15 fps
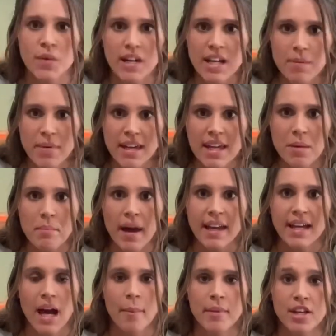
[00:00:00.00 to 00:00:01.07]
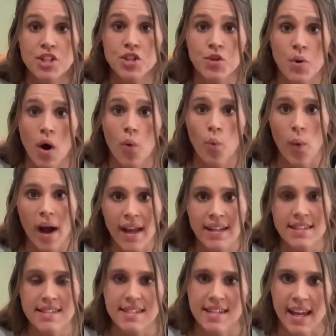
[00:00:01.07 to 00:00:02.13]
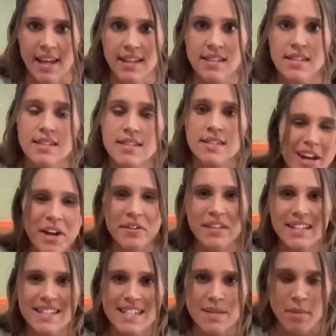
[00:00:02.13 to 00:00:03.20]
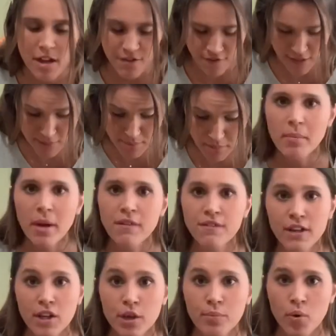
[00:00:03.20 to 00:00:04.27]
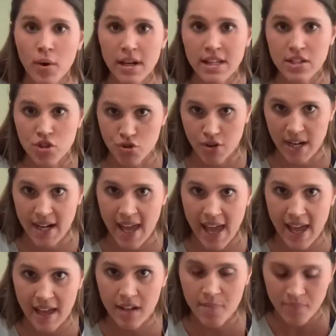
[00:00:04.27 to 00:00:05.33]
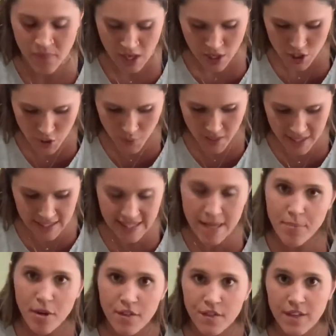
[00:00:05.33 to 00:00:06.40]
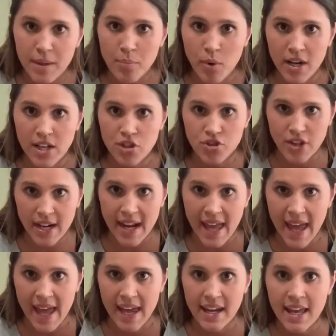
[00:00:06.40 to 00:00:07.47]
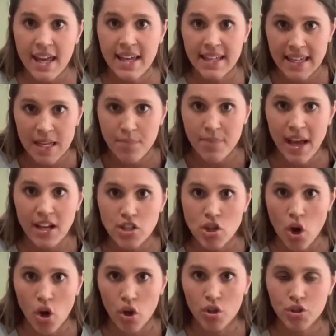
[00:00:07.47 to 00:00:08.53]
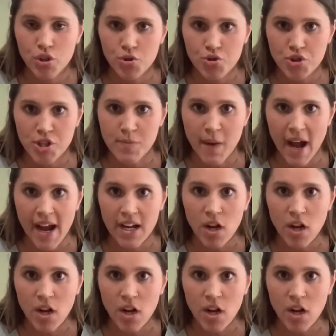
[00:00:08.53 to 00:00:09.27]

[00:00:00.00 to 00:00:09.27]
going to begin by coming to a wide stance. You can't really see my feet, but my feet are pointed straight ahead. So we're going to keep our feet pointing straight ahead, keep that tall neutral spine,